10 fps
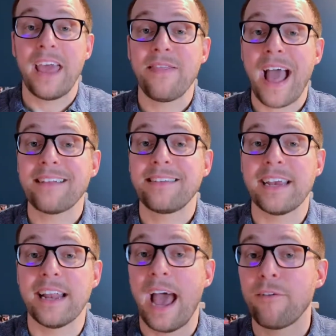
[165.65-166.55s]
And that's
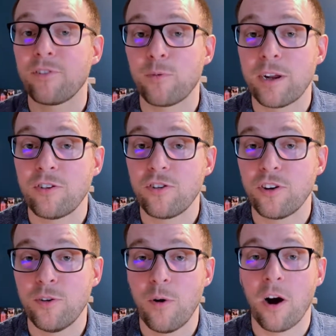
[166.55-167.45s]
it, after which
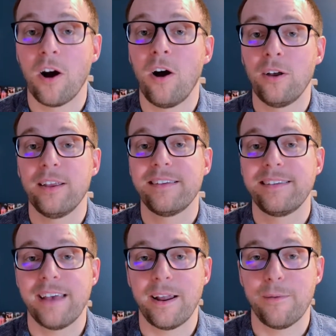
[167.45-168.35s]
you are all
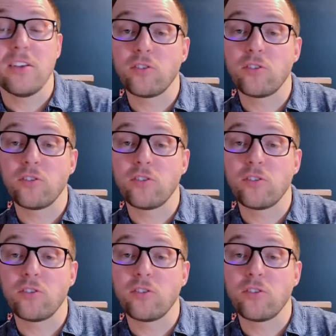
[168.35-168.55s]
set up.